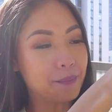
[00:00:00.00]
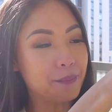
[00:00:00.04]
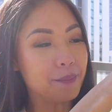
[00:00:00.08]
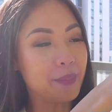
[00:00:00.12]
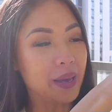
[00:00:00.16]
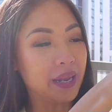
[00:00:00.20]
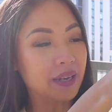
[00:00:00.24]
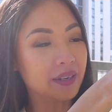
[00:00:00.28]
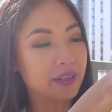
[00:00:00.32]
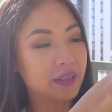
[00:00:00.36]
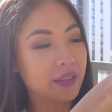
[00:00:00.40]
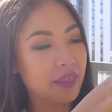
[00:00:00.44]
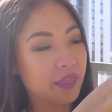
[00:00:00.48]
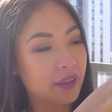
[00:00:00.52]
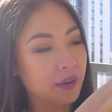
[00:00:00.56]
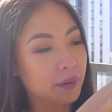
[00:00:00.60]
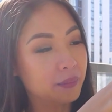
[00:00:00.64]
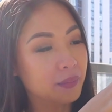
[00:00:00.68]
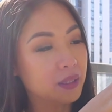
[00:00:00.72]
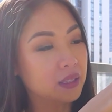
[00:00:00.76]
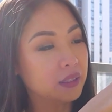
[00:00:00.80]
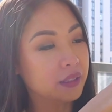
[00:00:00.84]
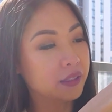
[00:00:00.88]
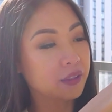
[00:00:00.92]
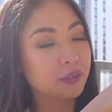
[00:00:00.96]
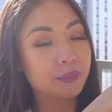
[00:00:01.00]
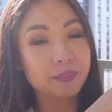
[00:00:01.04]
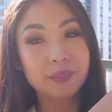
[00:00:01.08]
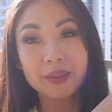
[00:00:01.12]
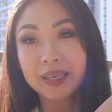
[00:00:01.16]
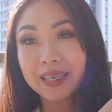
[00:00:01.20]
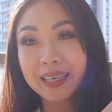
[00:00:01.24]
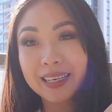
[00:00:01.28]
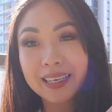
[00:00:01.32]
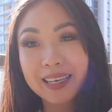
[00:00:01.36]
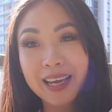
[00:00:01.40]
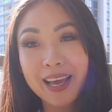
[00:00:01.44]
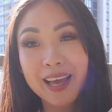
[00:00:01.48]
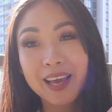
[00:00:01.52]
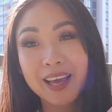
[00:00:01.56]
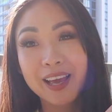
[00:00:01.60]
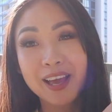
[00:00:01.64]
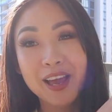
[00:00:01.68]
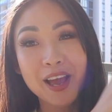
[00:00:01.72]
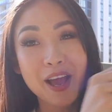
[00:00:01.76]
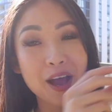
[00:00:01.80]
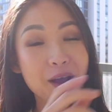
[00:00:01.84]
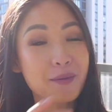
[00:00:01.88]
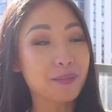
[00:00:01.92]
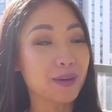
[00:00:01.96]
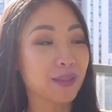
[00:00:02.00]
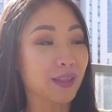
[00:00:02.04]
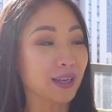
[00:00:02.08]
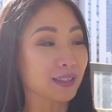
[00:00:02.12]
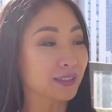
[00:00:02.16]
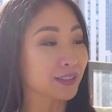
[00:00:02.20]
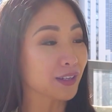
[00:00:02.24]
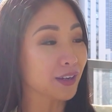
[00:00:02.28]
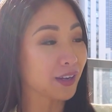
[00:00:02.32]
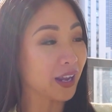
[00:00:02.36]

bent them a little bit, but that's